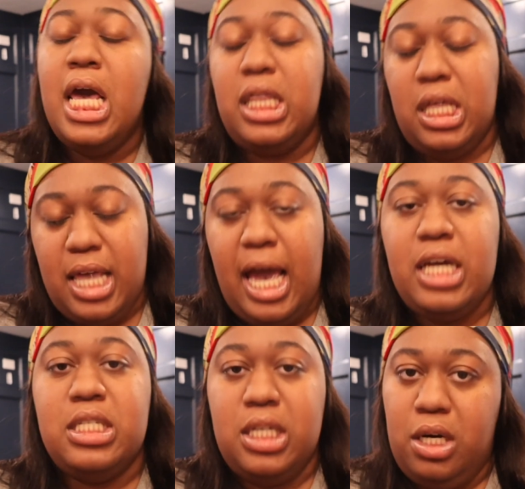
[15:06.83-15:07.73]
then that
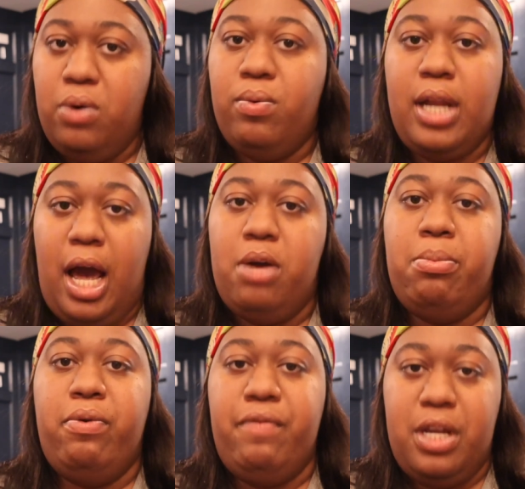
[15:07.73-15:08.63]
is a good,
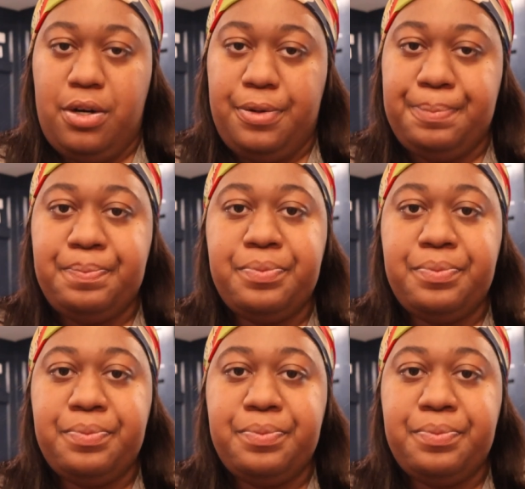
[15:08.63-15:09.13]
reliable vendor.